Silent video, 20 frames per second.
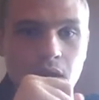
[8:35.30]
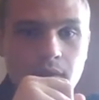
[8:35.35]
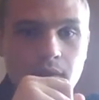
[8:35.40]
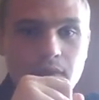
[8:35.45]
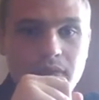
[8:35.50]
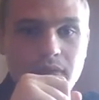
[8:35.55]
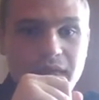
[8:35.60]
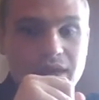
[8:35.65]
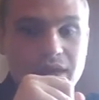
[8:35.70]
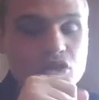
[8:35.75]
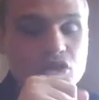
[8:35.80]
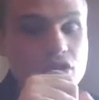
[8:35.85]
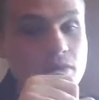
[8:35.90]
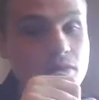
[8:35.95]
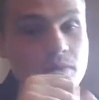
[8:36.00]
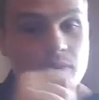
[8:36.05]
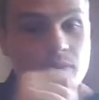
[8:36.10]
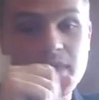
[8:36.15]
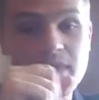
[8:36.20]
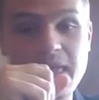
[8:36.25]

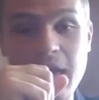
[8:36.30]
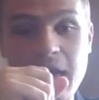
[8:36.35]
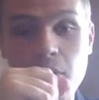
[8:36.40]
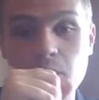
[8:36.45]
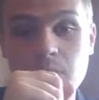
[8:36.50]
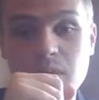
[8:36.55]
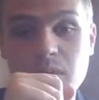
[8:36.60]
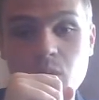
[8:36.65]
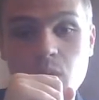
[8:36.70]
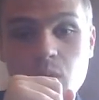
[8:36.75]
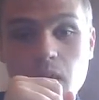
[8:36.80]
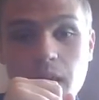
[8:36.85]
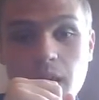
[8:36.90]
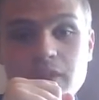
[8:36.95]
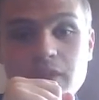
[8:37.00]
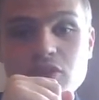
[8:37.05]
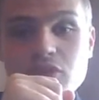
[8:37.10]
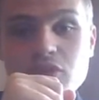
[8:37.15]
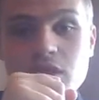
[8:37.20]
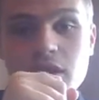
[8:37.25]
That would be what I'd
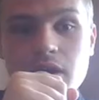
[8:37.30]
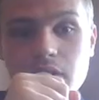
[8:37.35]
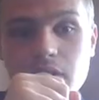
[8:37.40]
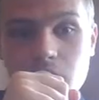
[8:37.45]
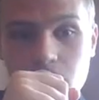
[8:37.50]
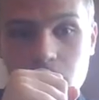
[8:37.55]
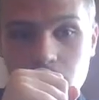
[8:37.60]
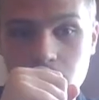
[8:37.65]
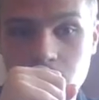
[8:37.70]
try to